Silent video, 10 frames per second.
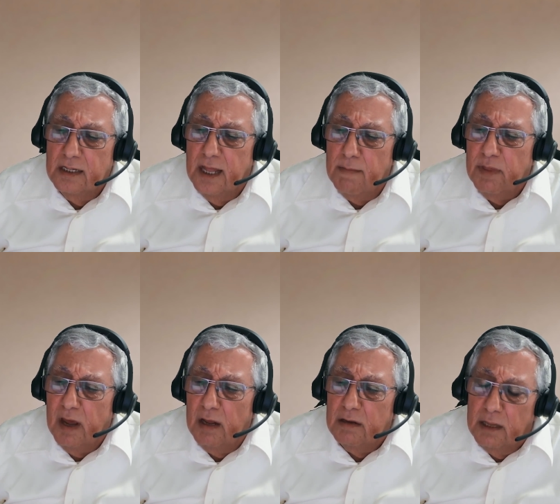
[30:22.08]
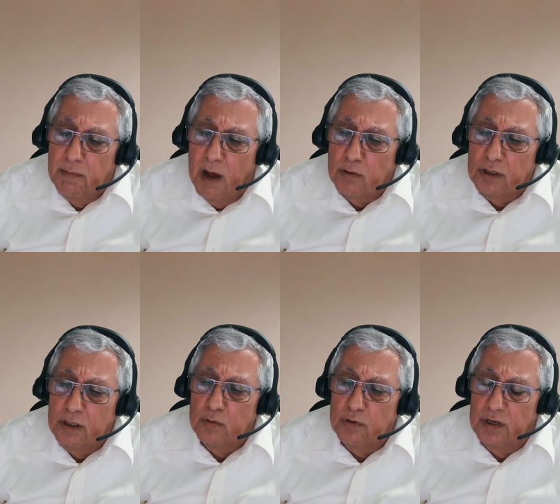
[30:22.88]
dump them out
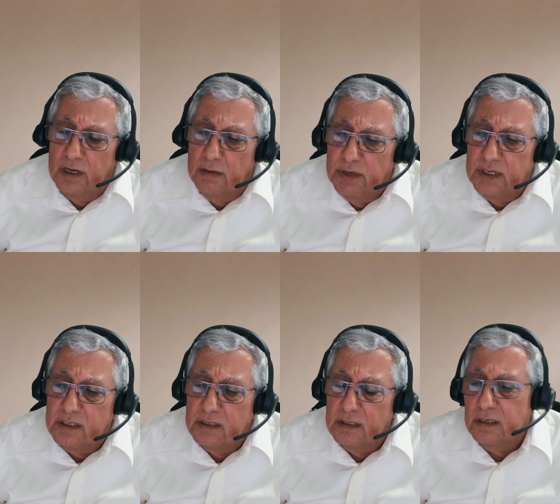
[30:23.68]
into a database.